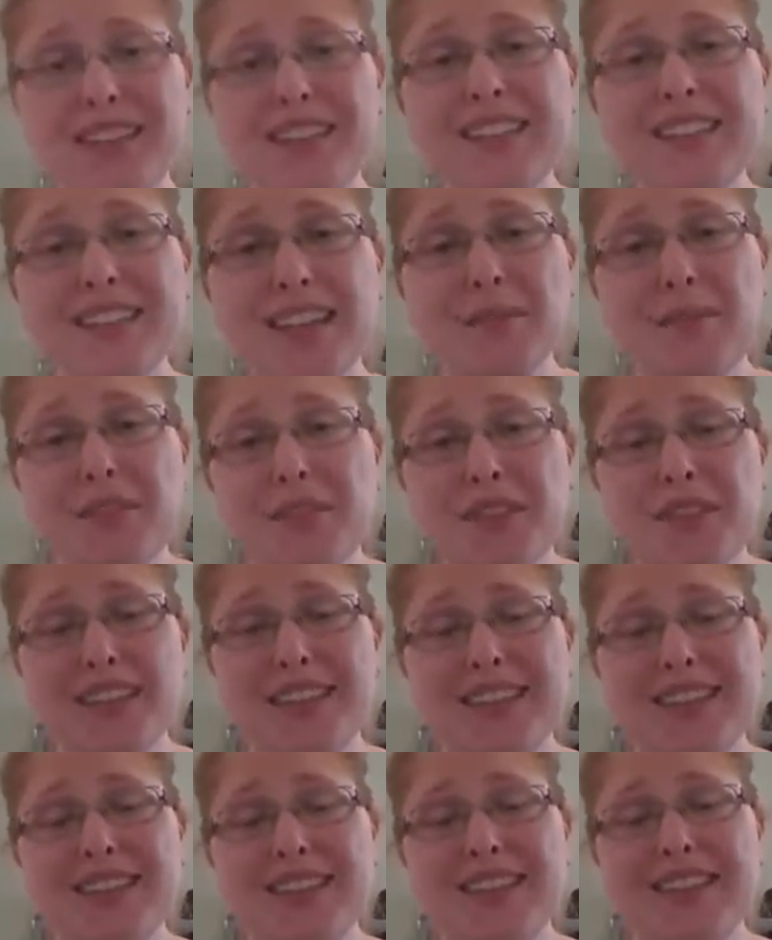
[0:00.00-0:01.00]
some of the
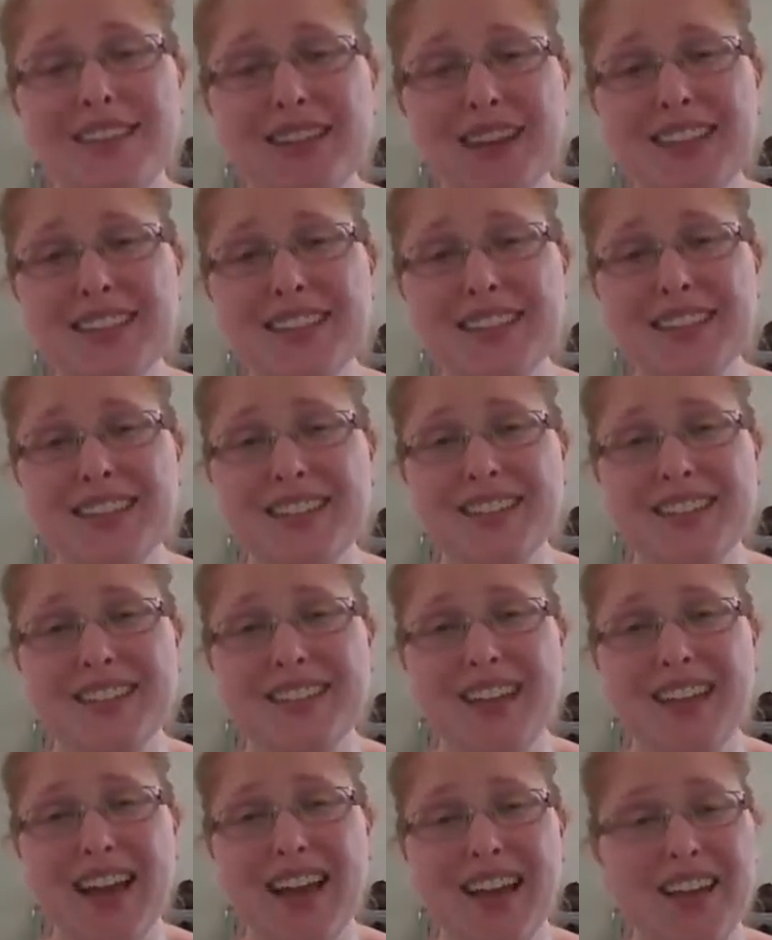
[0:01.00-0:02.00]
considerations
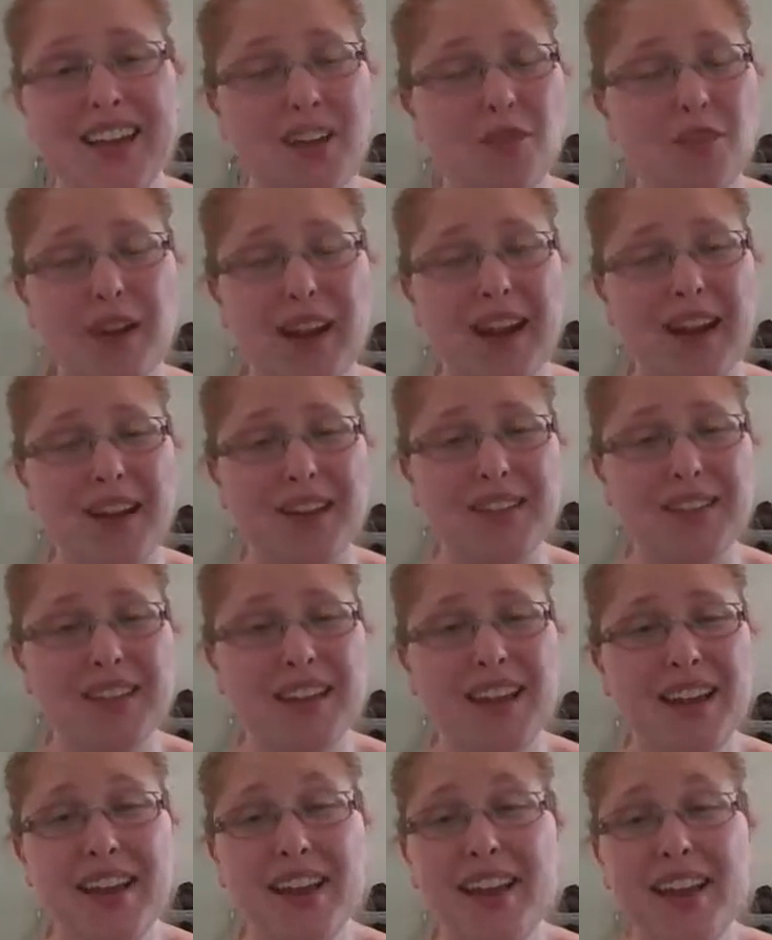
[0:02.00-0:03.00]
around
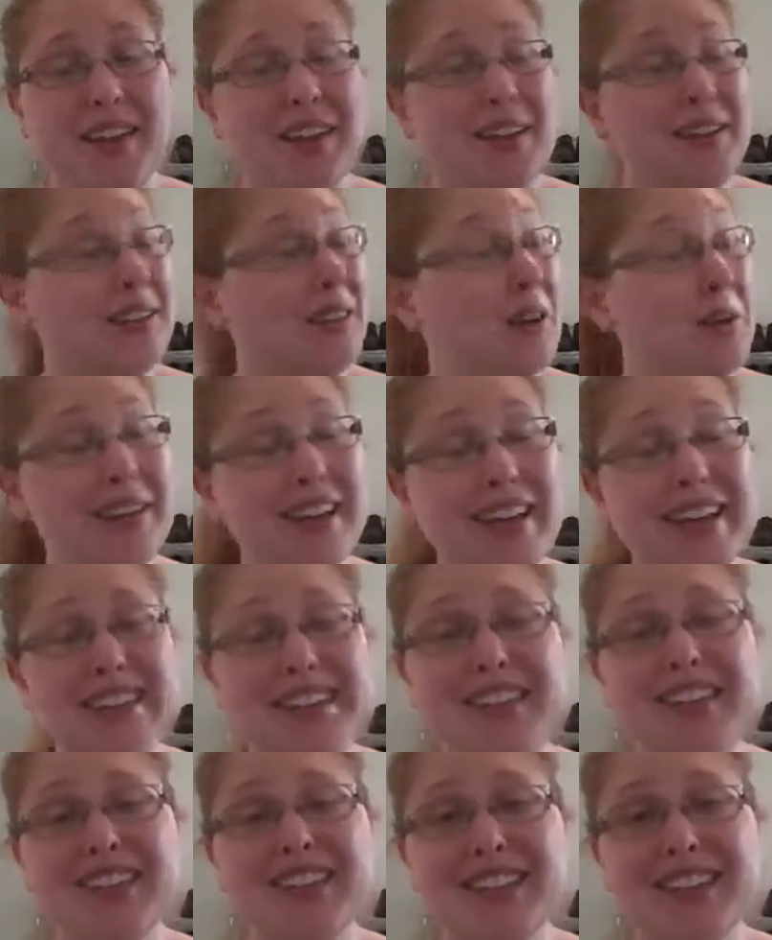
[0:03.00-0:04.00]

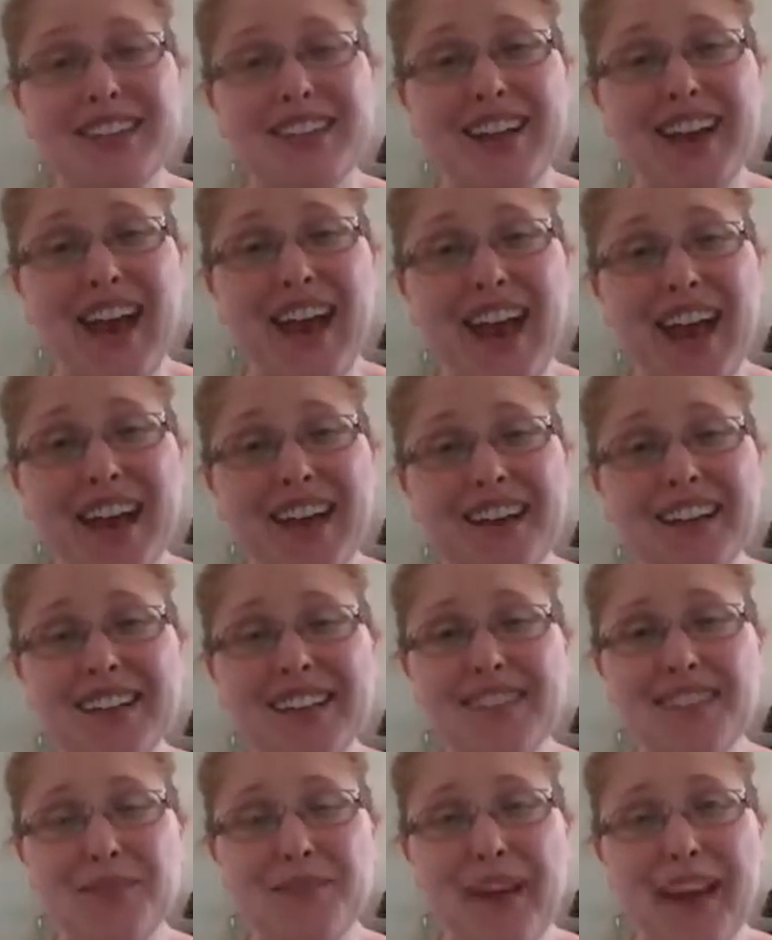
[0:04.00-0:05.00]
globalization and
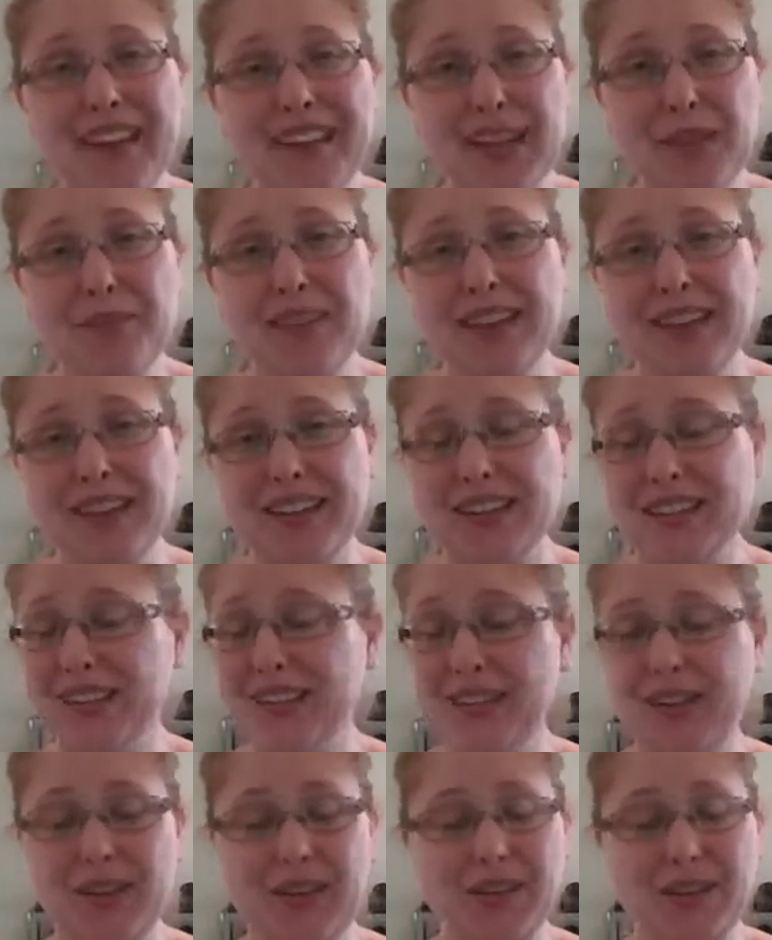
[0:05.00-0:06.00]
the pandemic.
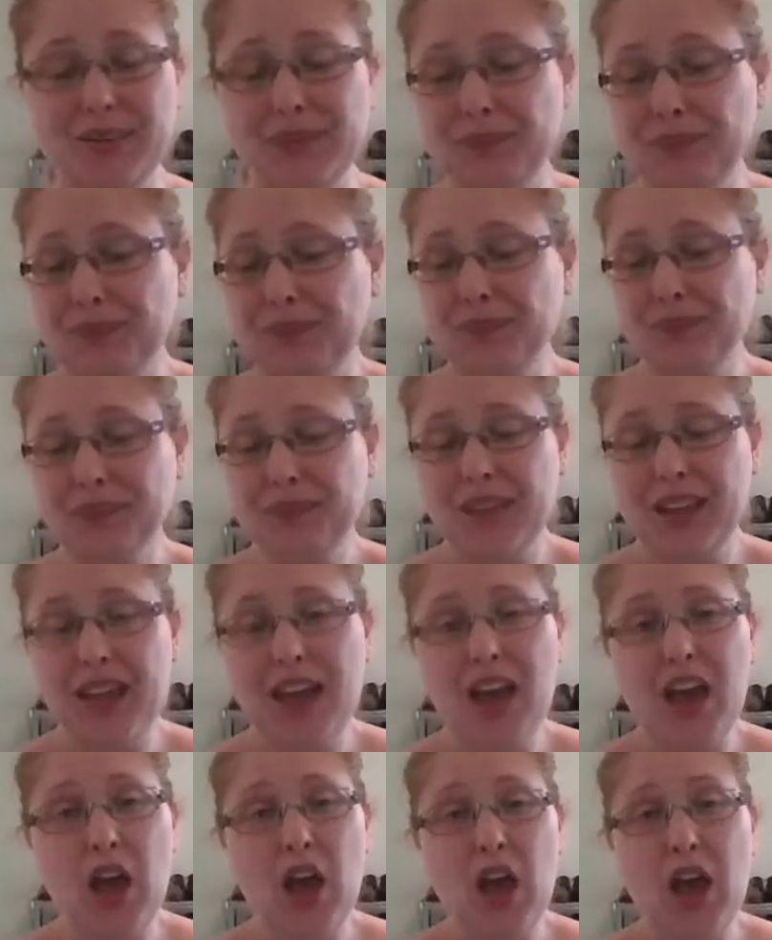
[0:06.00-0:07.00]
So
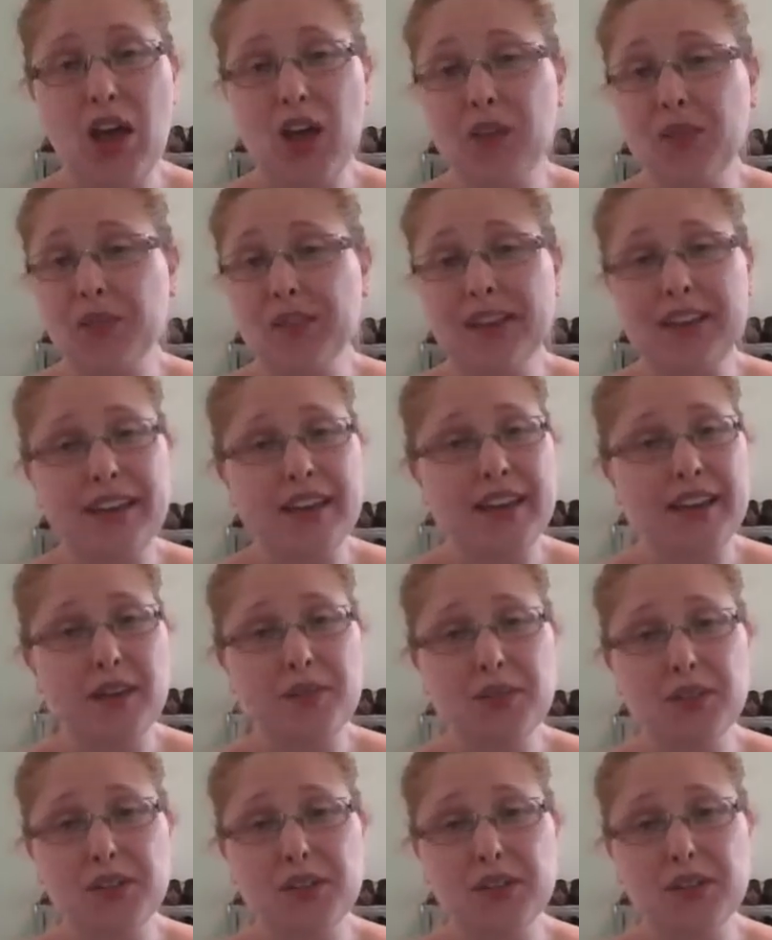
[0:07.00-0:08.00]
hopefully that
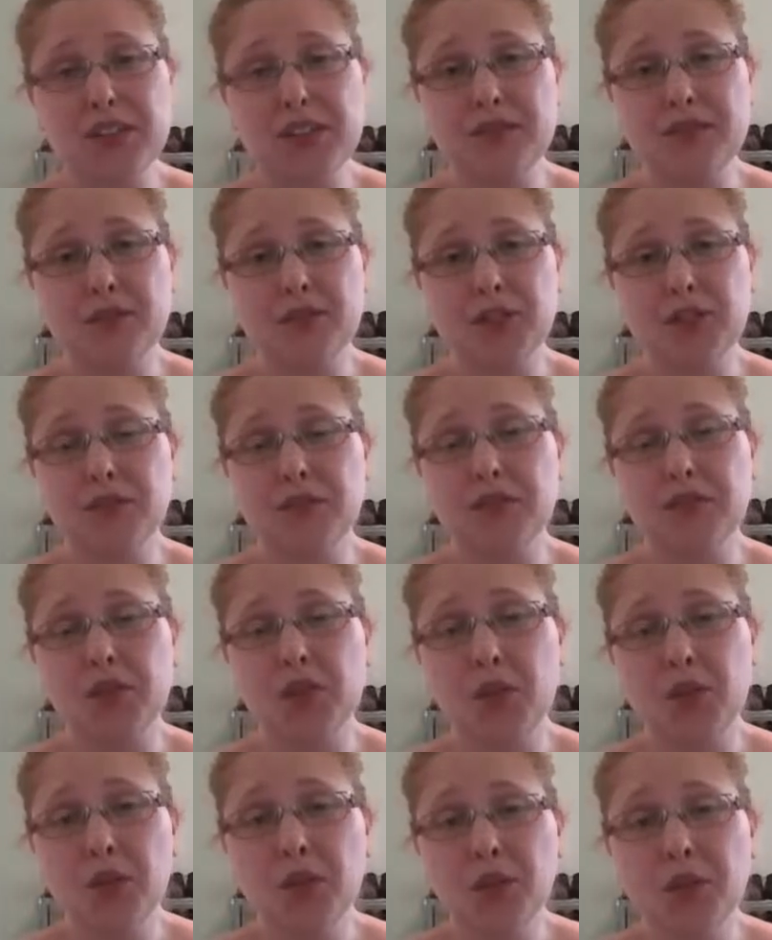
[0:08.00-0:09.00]
gives you some food for
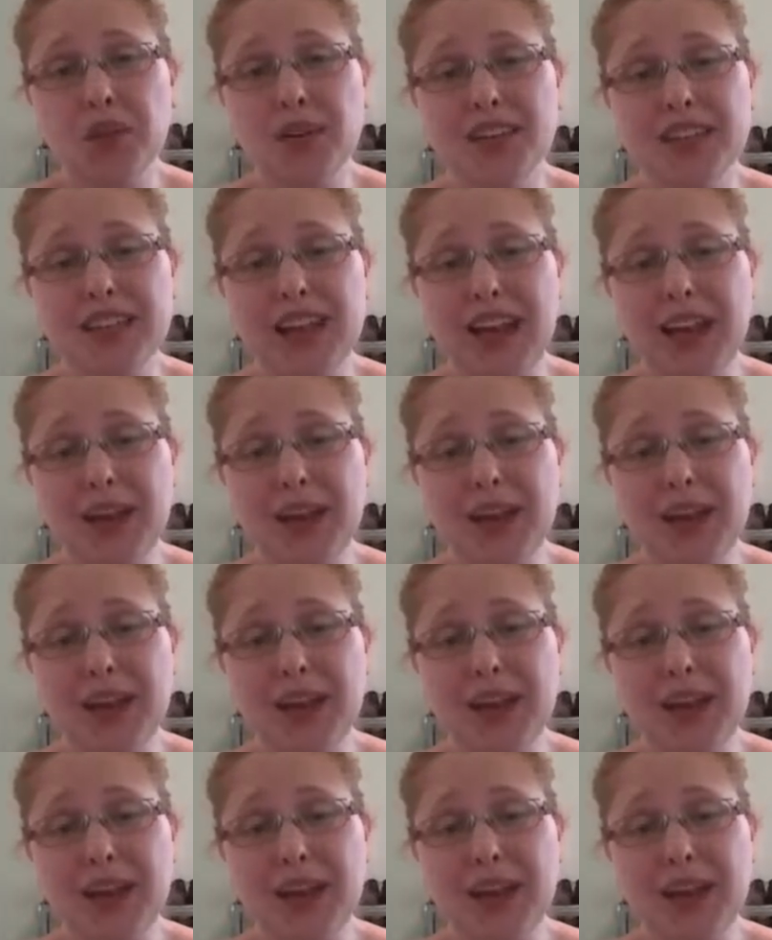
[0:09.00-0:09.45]
thought.